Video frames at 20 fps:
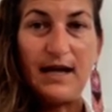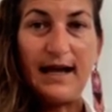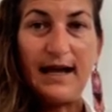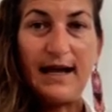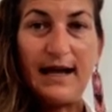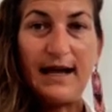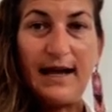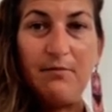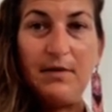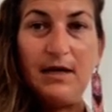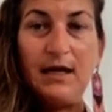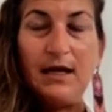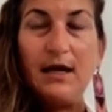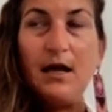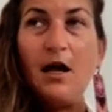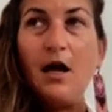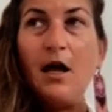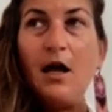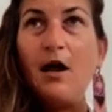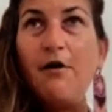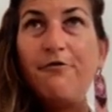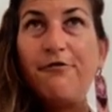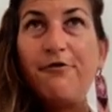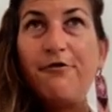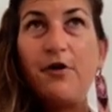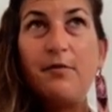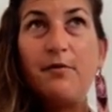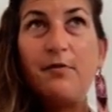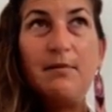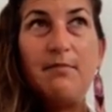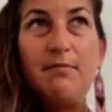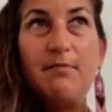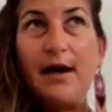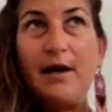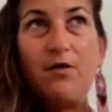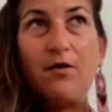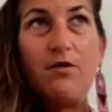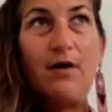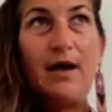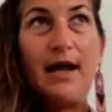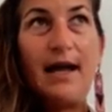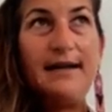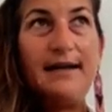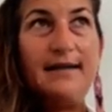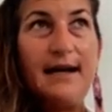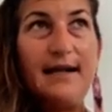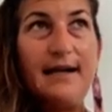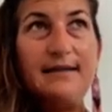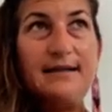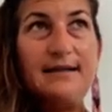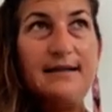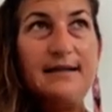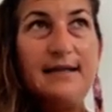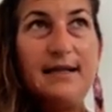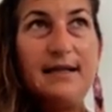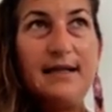Like, I mean, for me, my whole identity